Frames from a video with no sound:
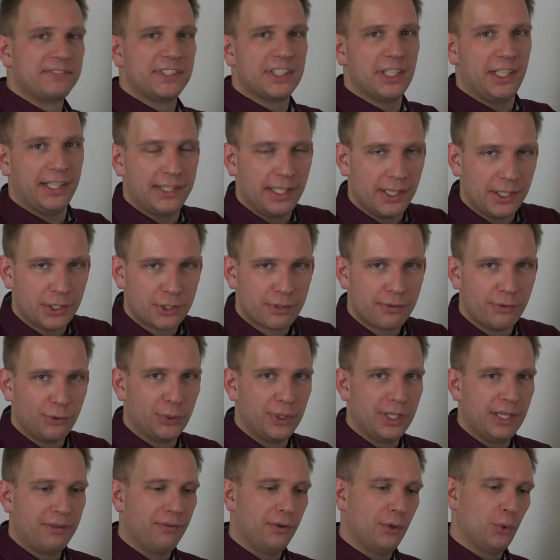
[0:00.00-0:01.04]
tighten the screw a
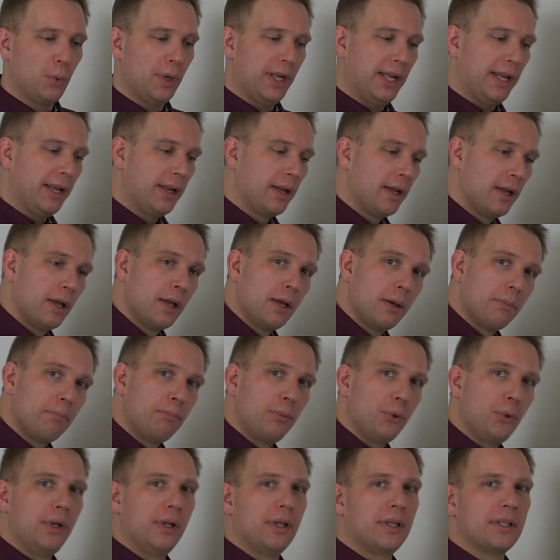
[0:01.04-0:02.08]
different way,
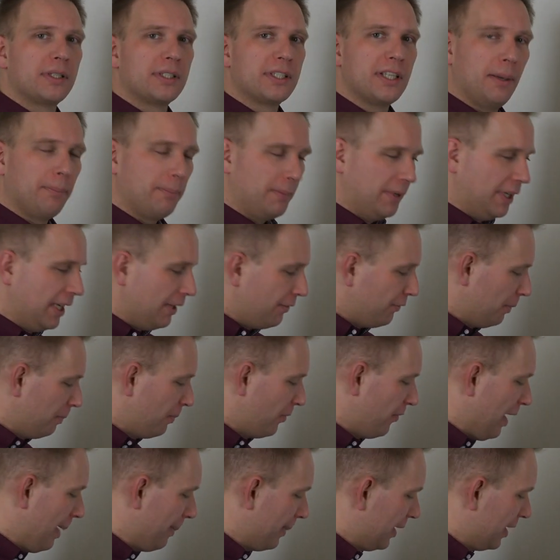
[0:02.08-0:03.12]
put some different
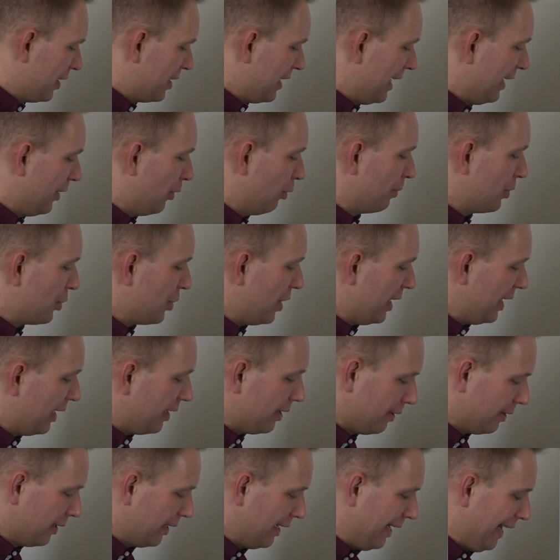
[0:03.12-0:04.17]
parameters in your
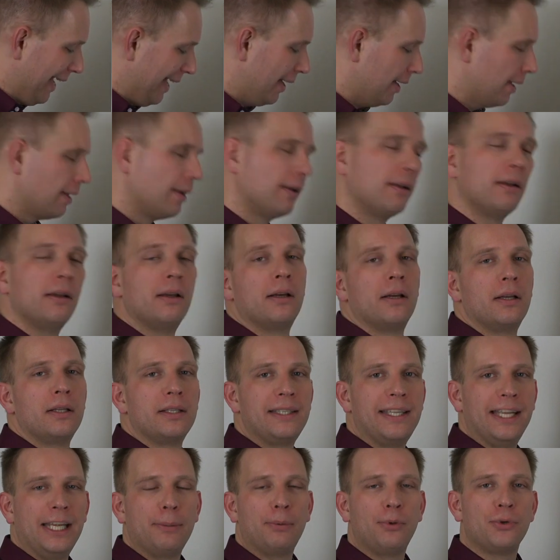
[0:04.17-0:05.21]
machine, then
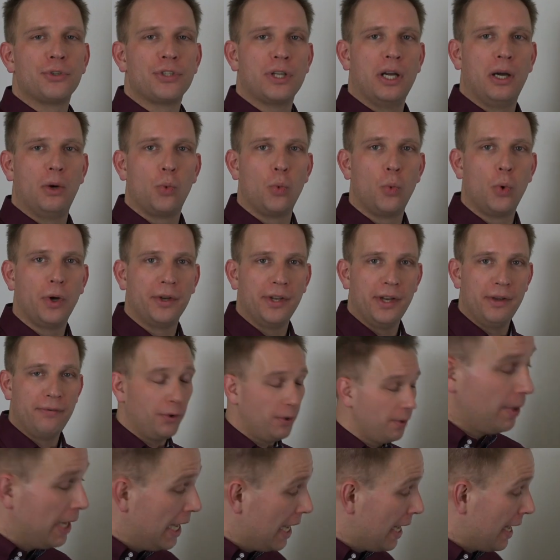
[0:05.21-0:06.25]
tables are
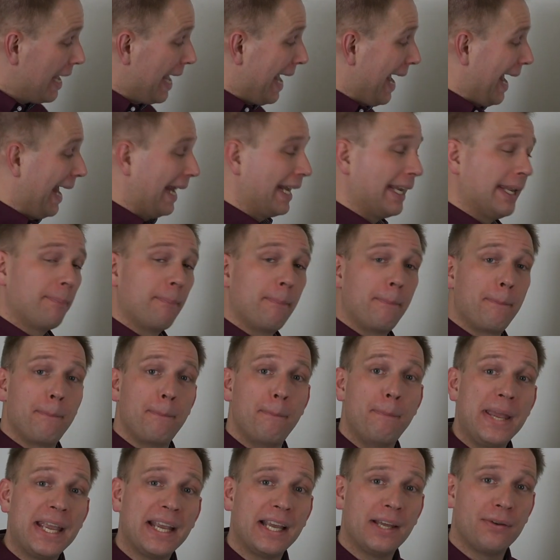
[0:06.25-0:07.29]
wonderful. And the
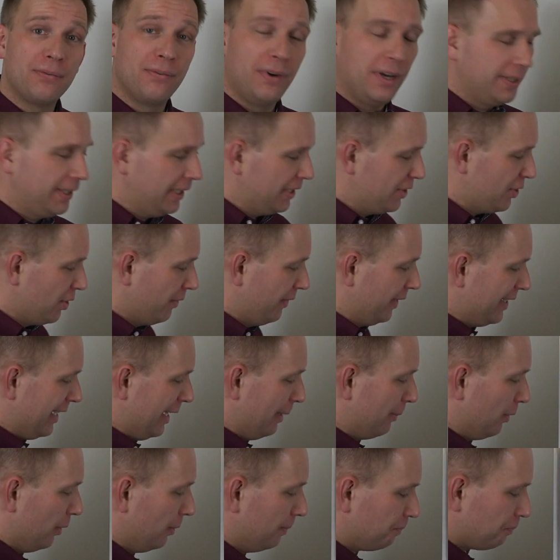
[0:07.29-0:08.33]
big advantage of a
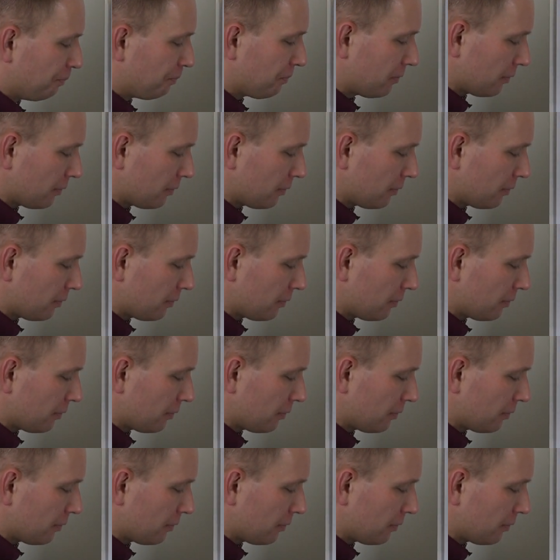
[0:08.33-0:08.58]
table